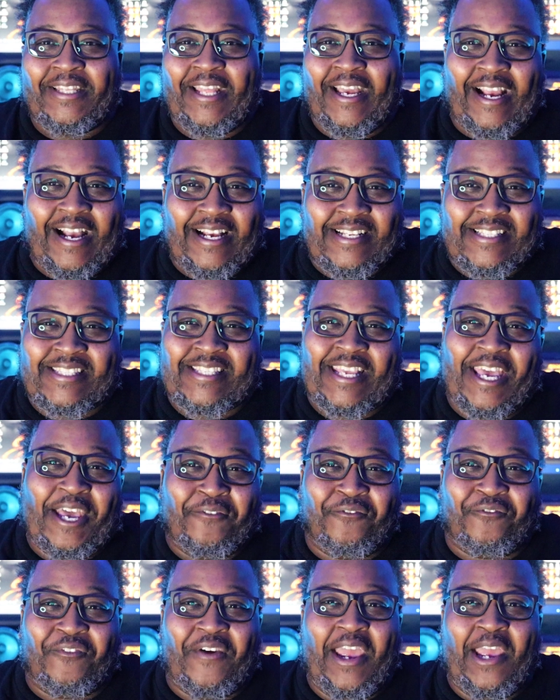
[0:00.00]
Like I
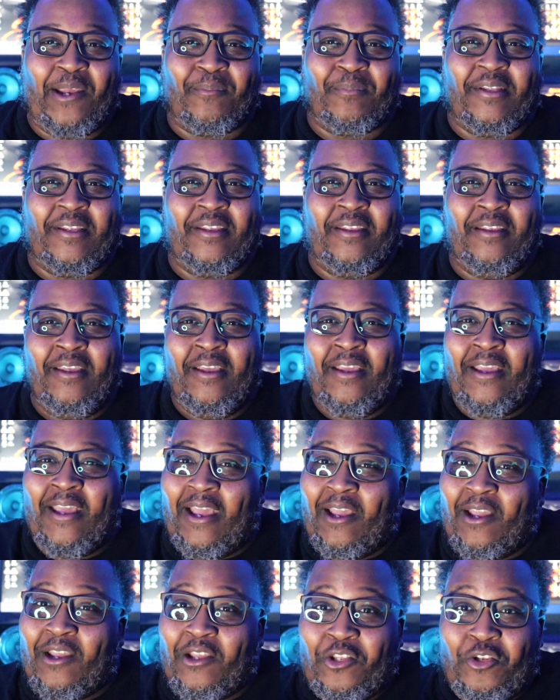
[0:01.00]
said, family,
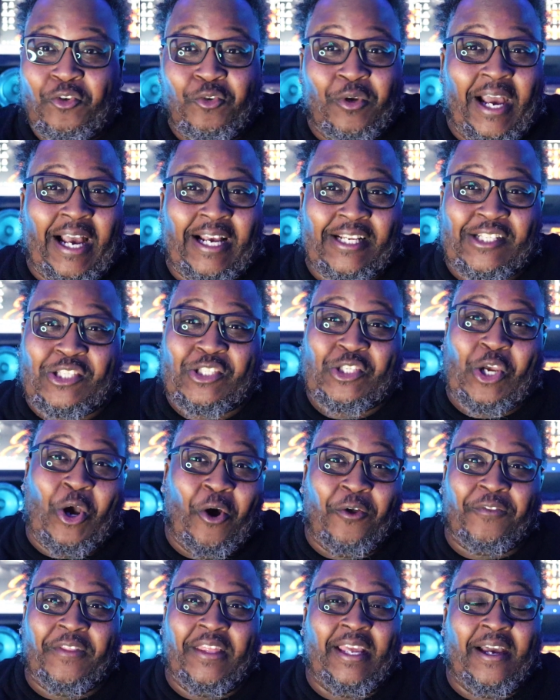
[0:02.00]
you guys
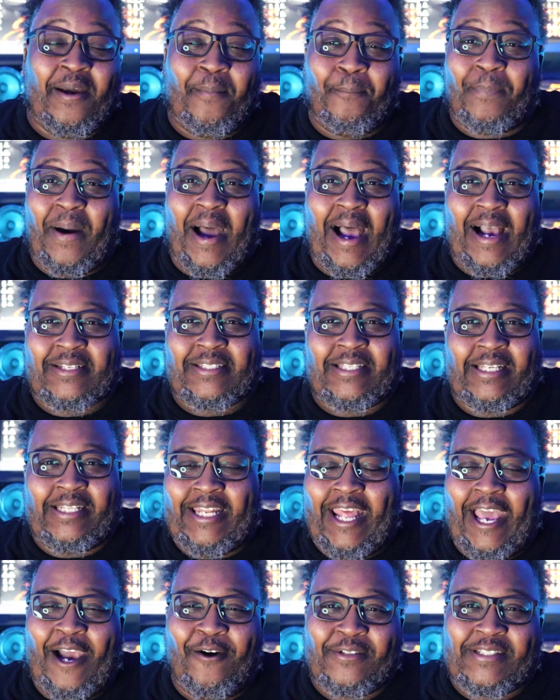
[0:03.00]
saw the unboxing.
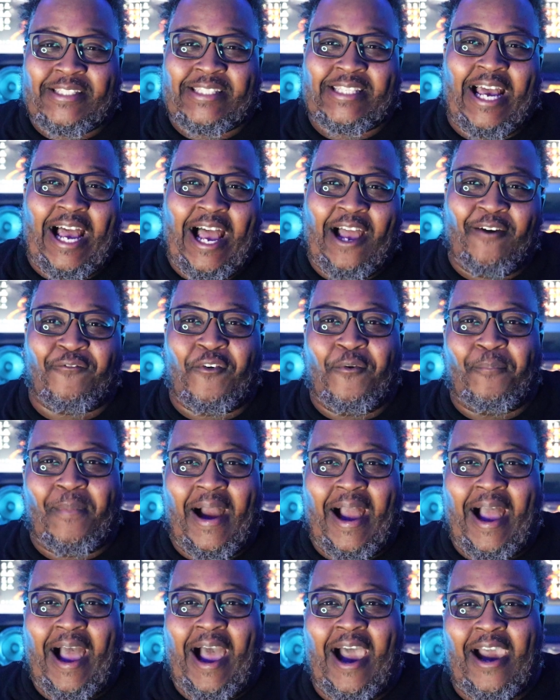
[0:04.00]
Now it's time for
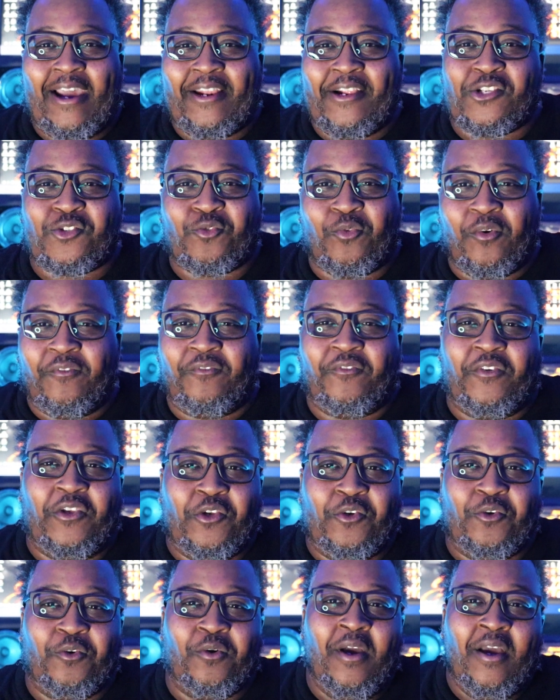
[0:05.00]
my honest
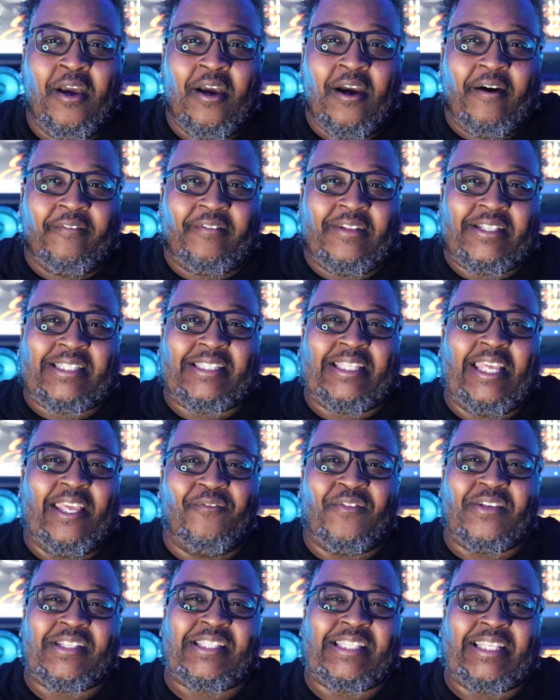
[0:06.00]
review of the
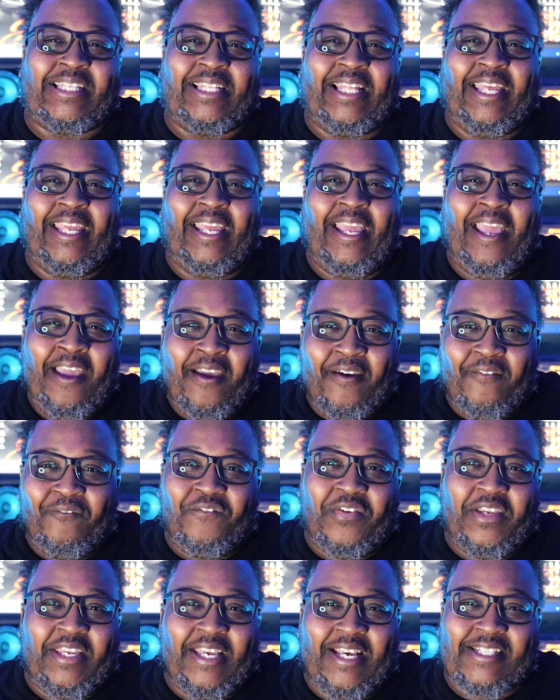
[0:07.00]
Steven Slate
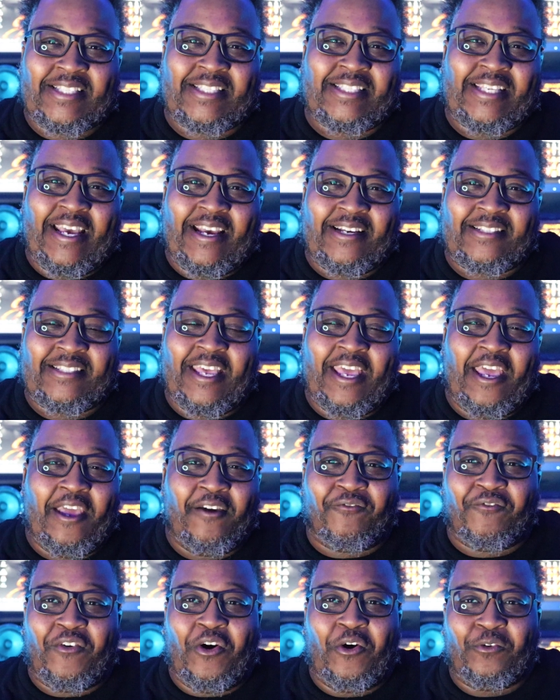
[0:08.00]
V S X
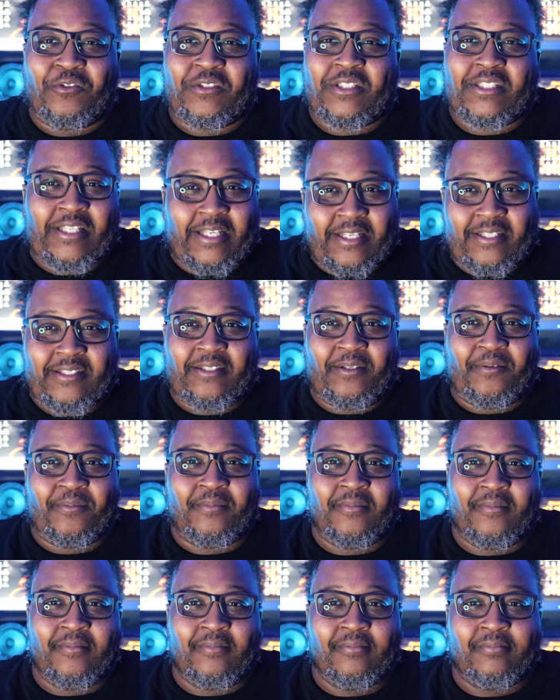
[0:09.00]
headphone system.